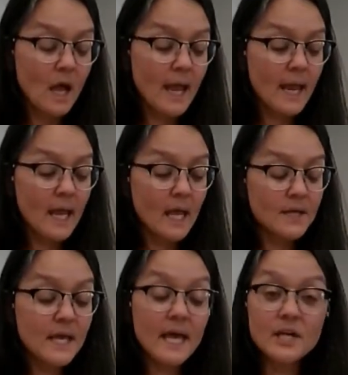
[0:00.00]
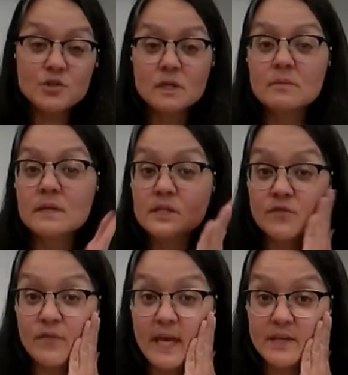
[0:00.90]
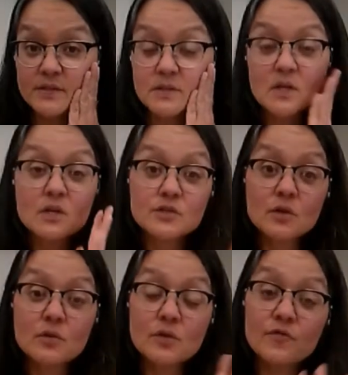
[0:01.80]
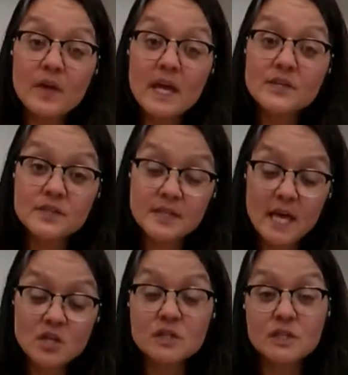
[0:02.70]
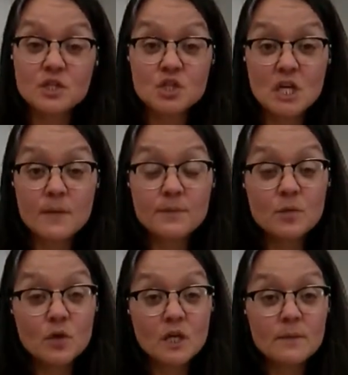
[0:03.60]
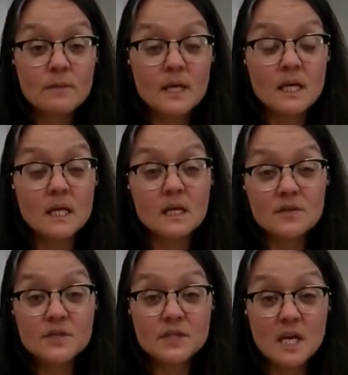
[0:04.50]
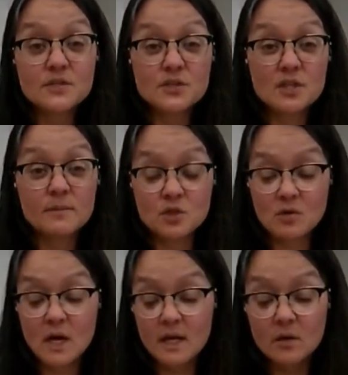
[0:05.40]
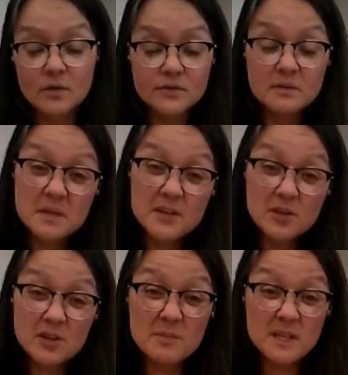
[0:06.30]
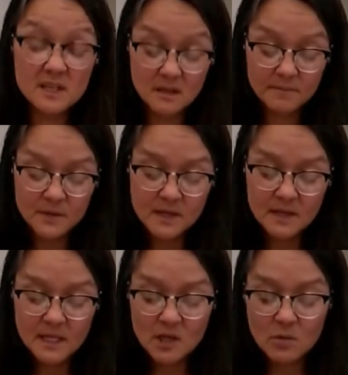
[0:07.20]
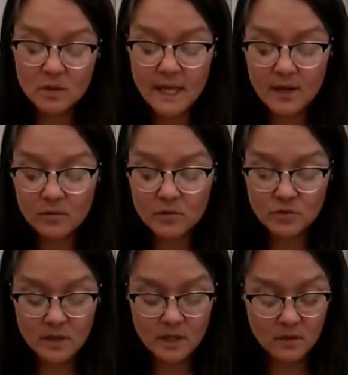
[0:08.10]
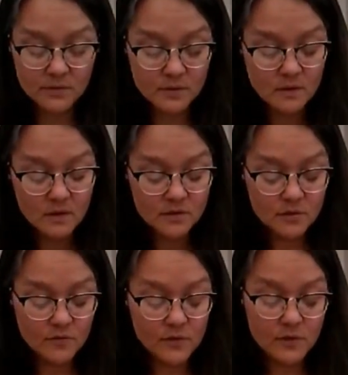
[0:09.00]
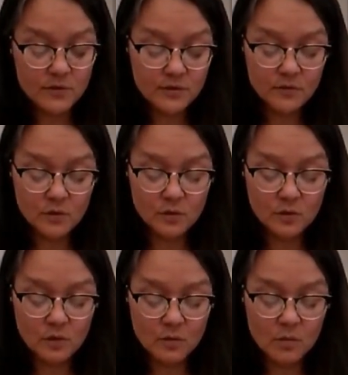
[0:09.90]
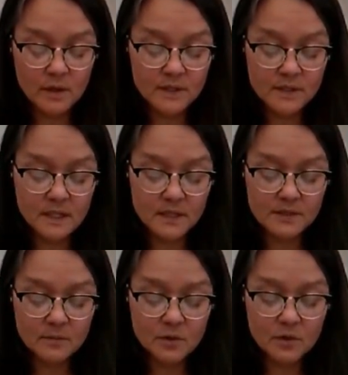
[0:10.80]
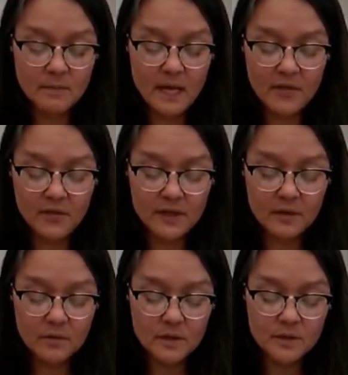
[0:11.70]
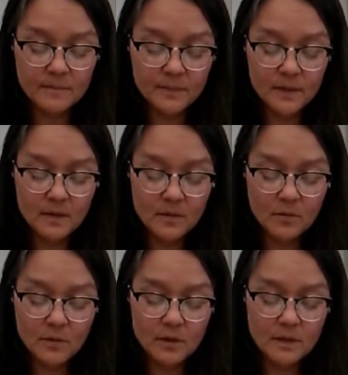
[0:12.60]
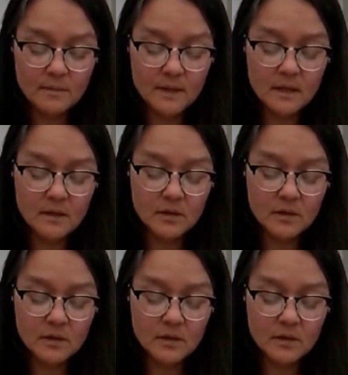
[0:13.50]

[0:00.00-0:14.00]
And hedron means face. So the face is actually the shape that we're going to be making, and in this case it's going to be triangles. And they're going to be equilateral triangles. So for those of you who are wanting to get some good math language, we're going to make